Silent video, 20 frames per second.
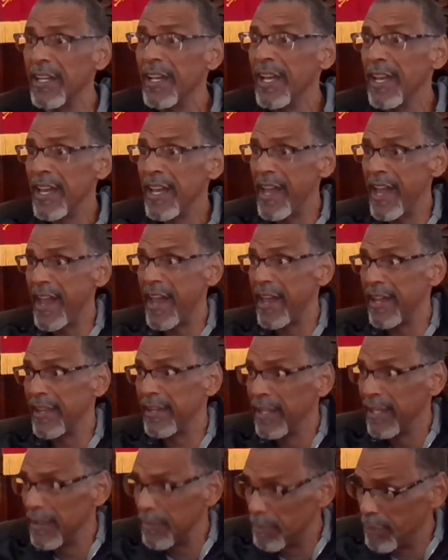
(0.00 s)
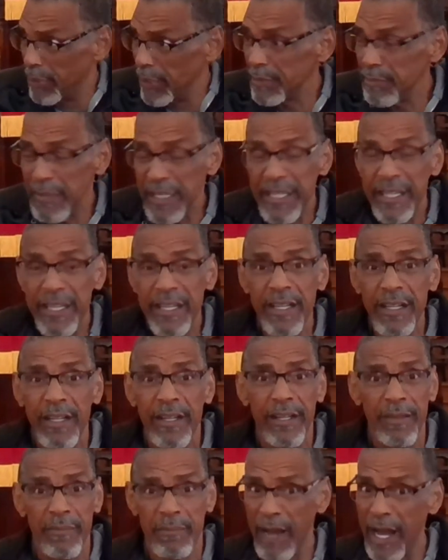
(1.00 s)
and put me here,
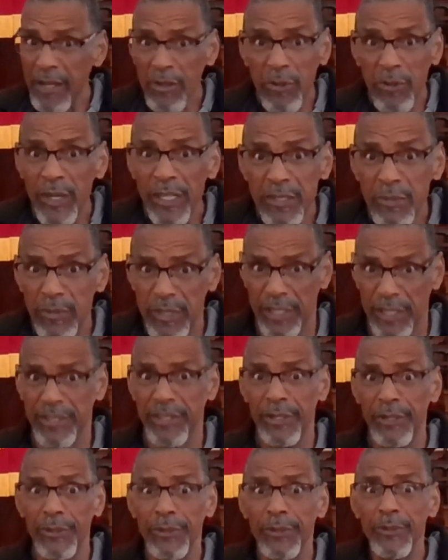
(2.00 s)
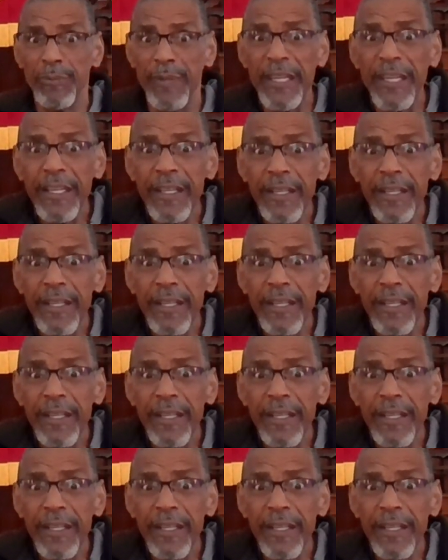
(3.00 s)
my question was, who me?